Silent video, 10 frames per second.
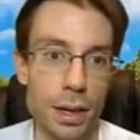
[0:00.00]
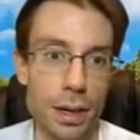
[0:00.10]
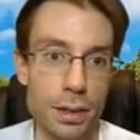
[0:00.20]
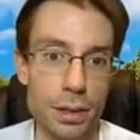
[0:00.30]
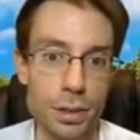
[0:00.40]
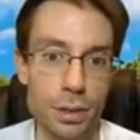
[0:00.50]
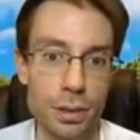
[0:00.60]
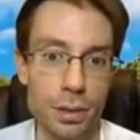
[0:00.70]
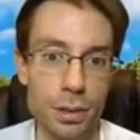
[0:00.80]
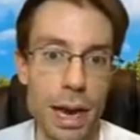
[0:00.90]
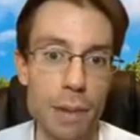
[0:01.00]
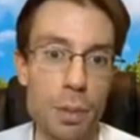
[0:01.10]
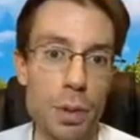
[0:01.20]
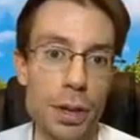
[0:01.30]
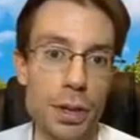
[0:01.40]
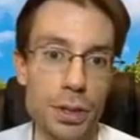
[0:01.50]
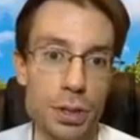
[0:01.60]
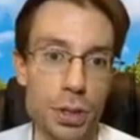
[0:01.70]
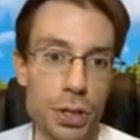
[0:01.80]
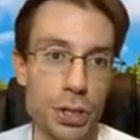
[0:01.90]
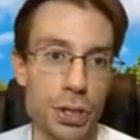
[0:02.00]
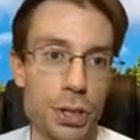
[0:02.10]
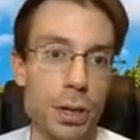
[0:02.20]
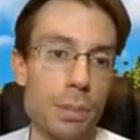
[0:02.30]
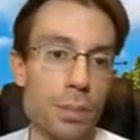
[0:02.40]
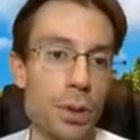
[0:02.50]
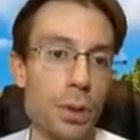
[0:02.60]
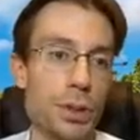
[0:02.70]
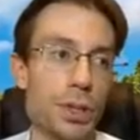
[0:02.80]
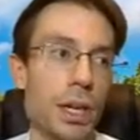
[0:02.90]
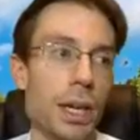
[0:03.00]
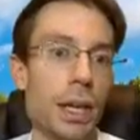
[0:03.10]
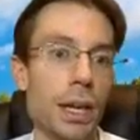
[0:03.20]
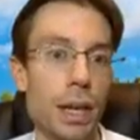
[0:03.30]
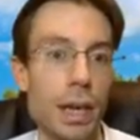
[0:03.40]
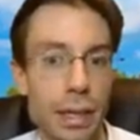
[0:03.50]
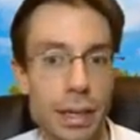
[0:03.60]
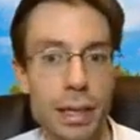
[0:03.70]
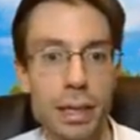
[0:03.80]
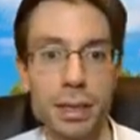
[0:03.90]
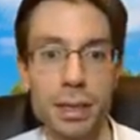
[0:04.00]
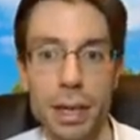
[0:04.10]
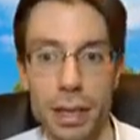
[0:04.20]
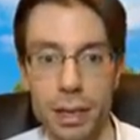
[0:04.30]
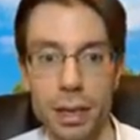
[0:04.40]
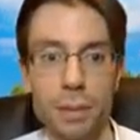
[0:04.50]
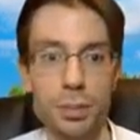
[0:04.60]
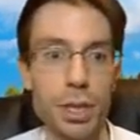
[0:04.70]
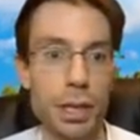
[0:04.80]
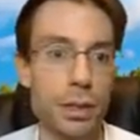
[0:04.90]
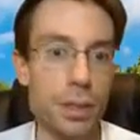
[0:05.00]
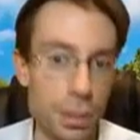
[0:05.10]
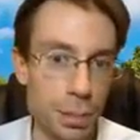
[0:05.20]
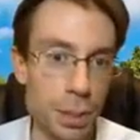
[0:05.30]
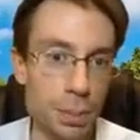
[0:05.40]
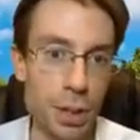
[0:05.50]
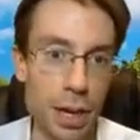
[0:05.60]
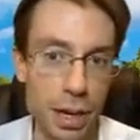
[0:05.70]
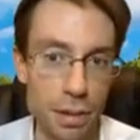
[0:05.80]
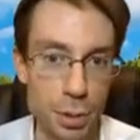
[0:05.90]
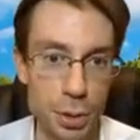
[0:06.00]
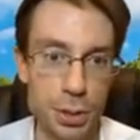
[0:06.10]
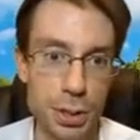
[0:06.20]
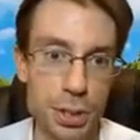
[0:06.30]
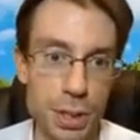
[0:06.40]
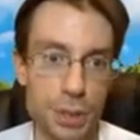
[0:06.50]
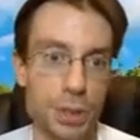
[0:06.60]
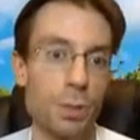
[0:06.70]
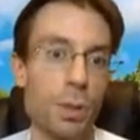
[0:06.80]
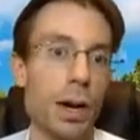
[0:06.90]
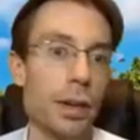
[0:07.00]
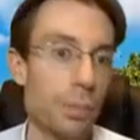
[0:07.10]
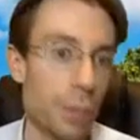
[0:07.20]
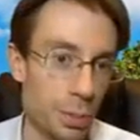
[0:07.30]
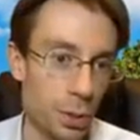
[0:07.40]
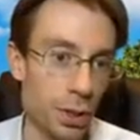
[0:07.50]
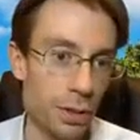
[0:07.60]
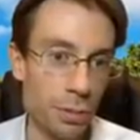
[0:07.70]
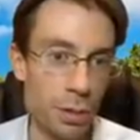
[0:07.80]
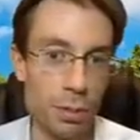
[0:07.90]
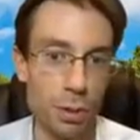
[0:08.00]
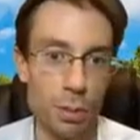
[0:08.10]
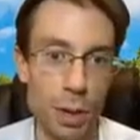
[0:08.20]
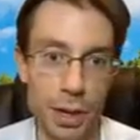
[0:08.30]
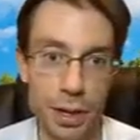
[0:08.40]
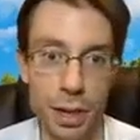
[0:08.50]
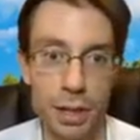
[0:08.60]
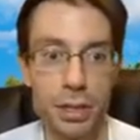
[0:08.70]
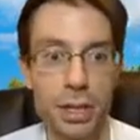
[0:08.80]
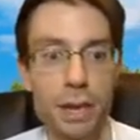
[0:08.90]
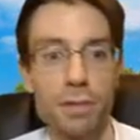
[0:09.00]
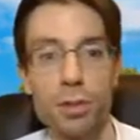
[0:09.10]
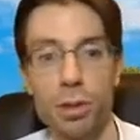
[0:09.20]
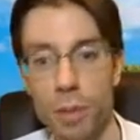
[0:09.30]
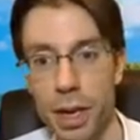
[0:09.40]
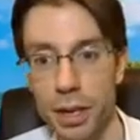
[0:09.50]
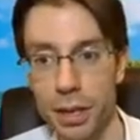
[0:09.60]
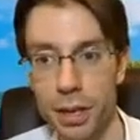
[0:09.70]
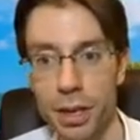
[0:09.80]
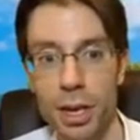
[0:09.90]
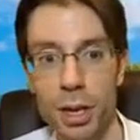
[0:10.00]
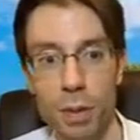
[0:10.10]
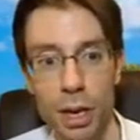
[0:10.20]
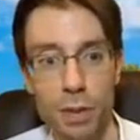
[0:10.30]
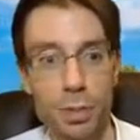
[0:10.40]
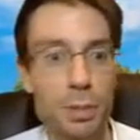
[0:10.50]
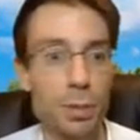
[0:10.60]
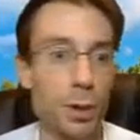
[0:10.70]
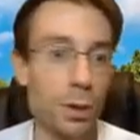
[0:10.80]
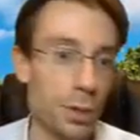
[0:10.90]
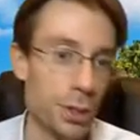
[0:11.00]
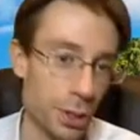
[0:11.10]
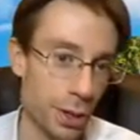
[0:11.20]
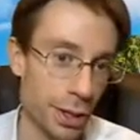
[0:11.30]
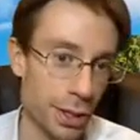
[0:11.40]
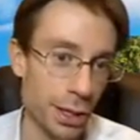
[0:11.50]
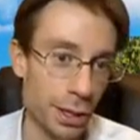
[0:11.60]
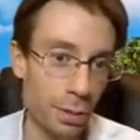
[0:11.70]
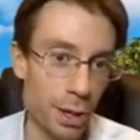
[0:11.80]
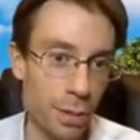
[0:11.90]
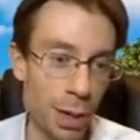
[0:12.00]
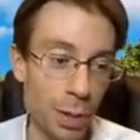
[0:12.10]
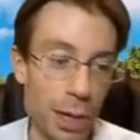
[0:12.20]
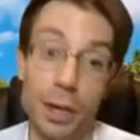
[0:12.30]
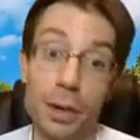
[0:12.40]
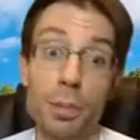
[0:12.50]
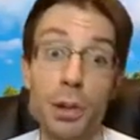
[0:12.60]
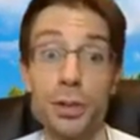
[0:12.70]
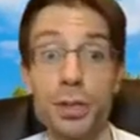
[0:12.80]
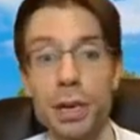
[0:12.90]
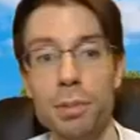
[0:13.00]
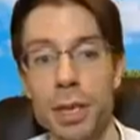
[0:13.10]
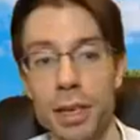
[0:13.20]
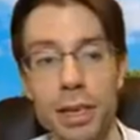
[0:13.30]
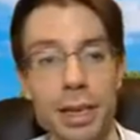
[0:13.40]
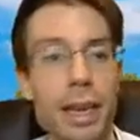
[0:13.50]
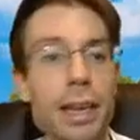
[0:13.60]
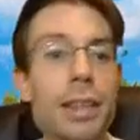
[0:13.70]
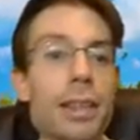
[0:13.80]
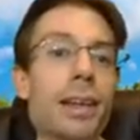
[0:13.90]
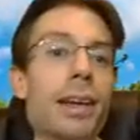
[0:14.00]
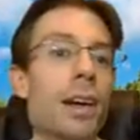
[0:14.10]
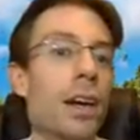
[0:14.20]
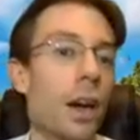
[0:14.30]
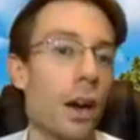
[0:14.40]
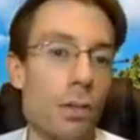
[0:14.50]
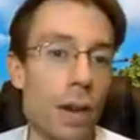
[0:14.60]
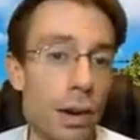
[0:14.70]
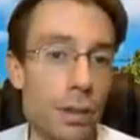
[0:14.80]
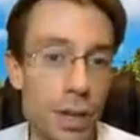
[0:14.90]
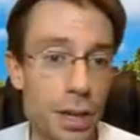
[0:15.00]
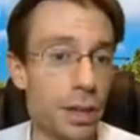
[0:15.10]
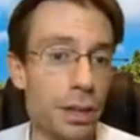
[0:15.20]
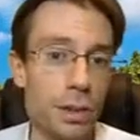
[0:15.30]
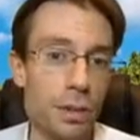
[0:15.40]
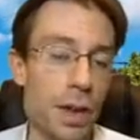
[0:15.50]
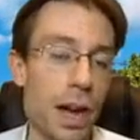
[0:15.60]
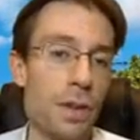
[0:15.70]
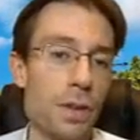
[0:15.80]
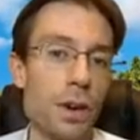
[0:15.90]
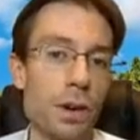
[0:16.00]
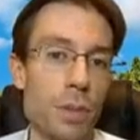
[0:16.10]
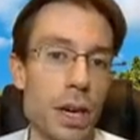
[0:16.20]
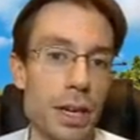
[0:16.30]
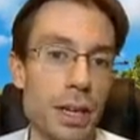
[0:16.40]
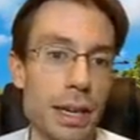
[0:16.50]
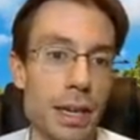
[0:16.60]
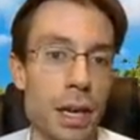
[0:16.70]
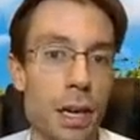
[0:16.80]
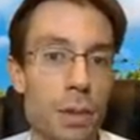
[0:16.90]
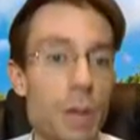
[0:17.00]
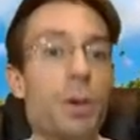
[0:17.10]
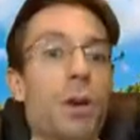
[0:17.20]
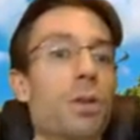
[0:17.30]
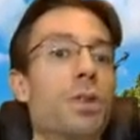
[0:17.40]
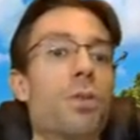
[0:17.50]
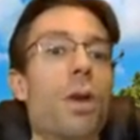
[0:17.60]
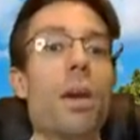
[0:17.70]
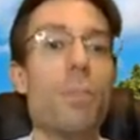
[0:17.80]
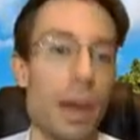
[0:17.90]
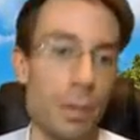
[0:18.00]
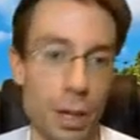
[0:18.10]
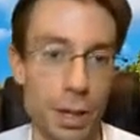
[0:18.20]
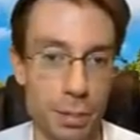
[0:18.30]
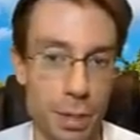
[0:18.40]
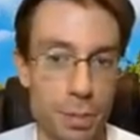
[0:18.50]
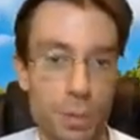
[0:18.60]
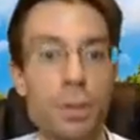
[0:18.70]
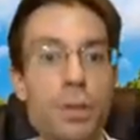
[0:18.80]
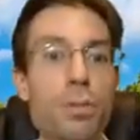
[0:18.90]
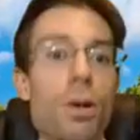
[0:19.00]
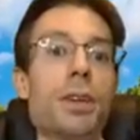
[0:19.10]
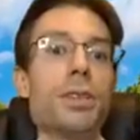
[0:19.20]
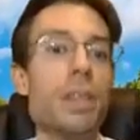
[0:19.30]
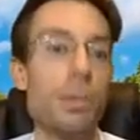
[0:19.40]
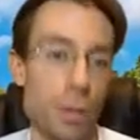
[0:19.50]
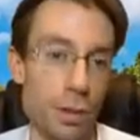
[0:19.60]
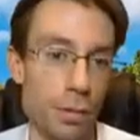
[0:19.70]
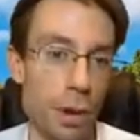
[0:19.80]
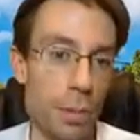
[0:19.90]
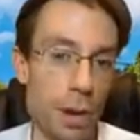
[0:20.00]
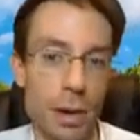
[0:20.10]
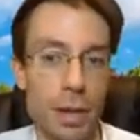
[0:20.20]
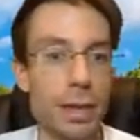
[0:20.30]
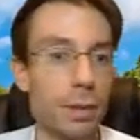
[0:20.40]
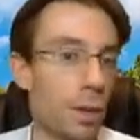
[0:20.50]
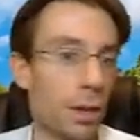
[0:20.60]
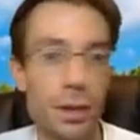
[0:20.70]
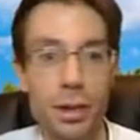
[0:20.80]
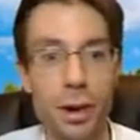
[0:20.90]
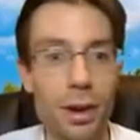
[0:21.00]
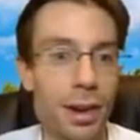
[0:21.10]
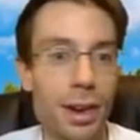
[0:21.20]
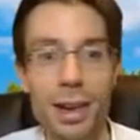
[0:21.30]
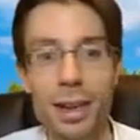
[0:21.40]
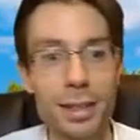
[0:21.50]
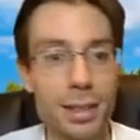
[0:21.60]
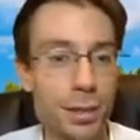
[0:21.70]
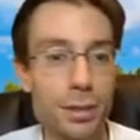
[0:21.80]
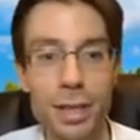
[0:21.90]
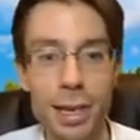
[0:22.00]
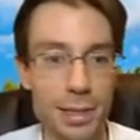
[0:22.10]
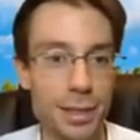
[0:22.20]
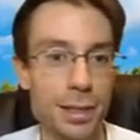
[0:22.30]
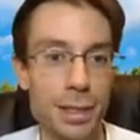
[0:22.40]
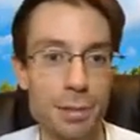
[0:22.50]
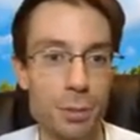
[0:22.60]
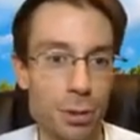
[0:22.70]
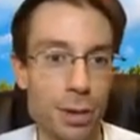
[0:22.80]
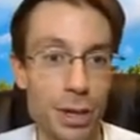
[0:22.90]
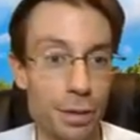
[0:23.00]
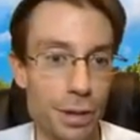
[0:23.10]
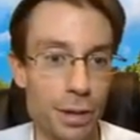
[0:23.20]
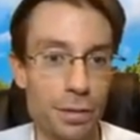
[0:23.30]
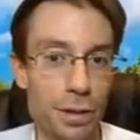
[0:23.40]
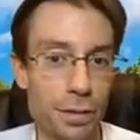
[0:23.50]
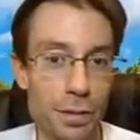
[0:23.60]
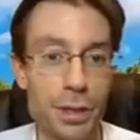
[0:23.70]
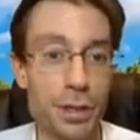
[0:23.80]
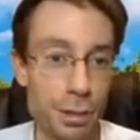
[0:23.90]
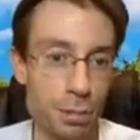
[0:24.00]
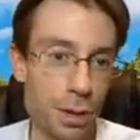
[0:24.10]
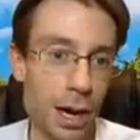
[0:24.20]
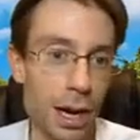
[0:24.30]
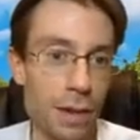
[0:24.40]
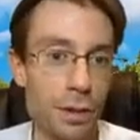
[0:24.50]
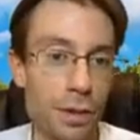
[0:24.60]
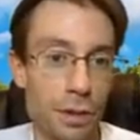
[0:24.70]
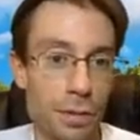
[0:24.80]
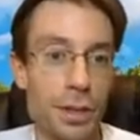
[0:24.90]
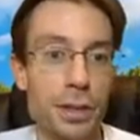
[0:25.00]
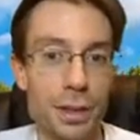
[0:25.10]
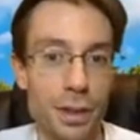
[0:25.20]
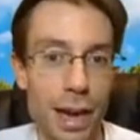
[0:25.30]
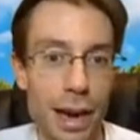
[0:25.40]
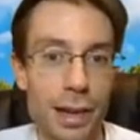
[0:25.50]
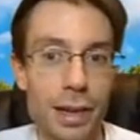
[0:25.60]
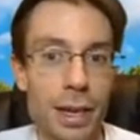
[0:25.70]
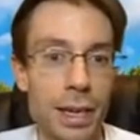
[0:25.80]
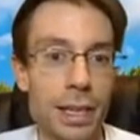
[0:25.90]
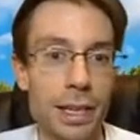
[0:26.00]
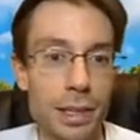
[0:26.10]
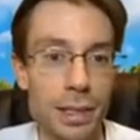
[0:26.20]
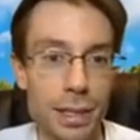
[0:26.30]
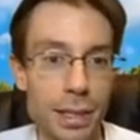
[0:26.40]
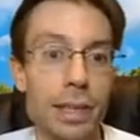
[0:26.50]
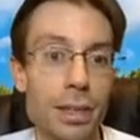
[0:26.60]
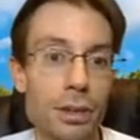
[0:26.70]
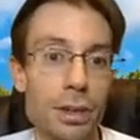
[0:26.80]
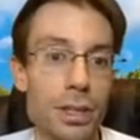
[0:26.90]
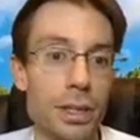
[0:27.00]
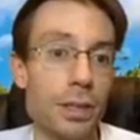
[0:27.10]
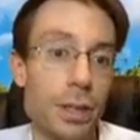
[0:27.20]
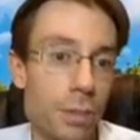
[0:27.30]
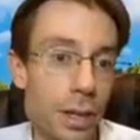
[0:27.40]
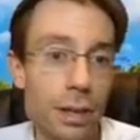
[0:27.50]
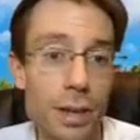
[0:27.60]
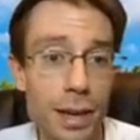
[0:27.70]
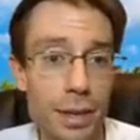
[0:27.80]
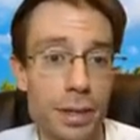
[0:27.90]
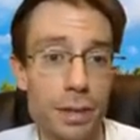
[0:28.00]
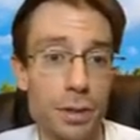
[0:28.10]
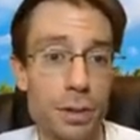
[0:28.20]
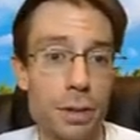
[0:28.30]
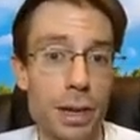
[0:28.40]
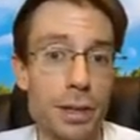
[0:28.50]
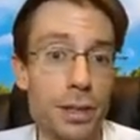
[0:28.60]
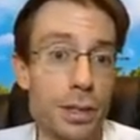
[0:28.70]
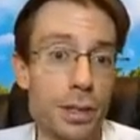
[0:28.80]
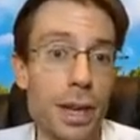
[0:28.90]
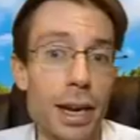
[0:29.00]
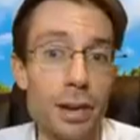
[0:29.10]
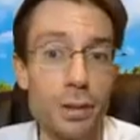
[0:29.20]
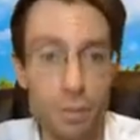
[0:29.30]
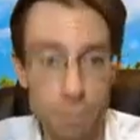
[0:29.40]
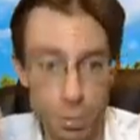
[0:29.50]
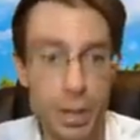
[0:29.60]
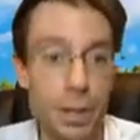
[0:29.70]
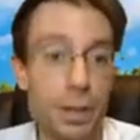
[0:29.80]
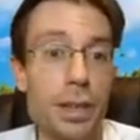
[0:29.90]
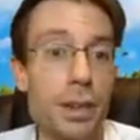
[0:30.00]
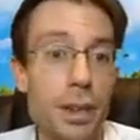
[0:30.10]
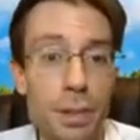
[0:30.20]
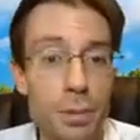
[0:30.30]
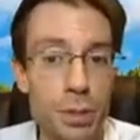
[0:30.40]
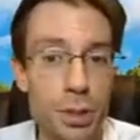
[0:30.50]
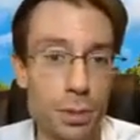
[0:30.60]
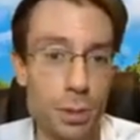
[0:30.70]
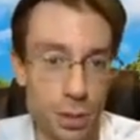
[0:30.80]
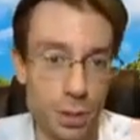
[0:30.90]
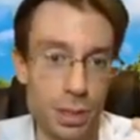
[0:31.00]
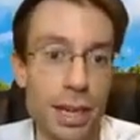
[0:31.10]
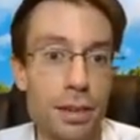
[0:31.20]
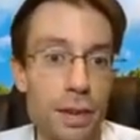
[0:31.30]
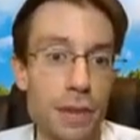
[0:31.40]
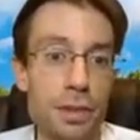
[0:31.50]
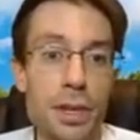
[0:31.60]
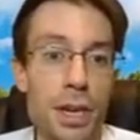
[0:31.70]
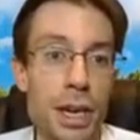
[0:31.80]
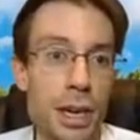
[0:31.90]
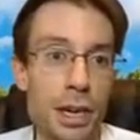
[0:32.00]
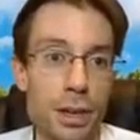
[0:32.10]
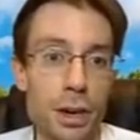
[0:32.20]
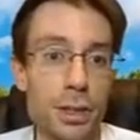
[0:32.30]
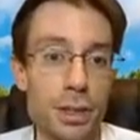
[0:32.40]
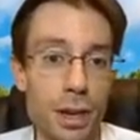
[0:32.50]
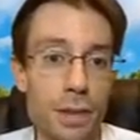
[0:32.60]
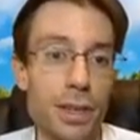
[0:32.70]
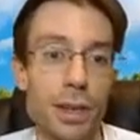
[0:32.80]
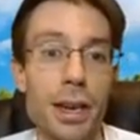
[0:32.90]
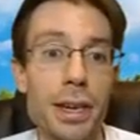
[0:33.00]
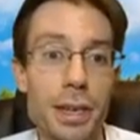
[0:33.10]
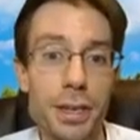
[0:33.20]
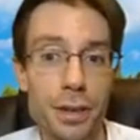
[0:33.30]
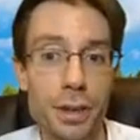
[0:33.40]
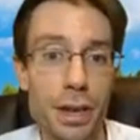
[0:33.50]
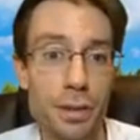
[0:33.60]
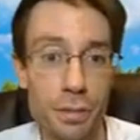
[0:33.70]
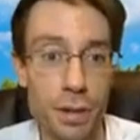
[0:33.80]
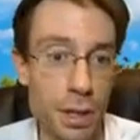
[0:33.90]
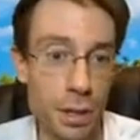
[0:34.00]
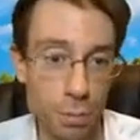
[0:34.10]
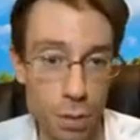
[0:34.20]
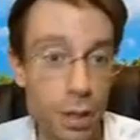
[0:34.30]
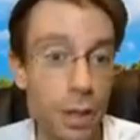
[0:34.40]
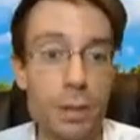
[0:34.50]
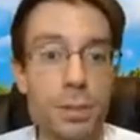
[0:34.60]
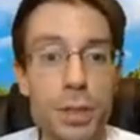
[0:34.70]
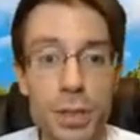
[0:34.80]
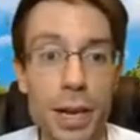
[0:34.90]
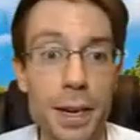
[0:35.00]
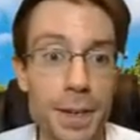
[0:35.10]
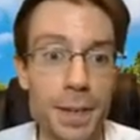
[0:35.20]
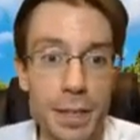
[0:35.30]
Let's do a little gamma breathing. So just stir up those ideas like, I'm jealous of people that have more success, or why aren't people giving me more money, or I should have more money, or why are people always trying to take away my money, or bills come in, like anything around it. And, if you have a lot of money, like people always want my money. People always want something from me, right? Like whether you're on, it's two sides of the same coin. If you're feeling deprived, if you're feeling lack, it's the ego, because the only real lack to ever correct is the lack of being in alignment with source, the lack of having God's love and light in your life 100%.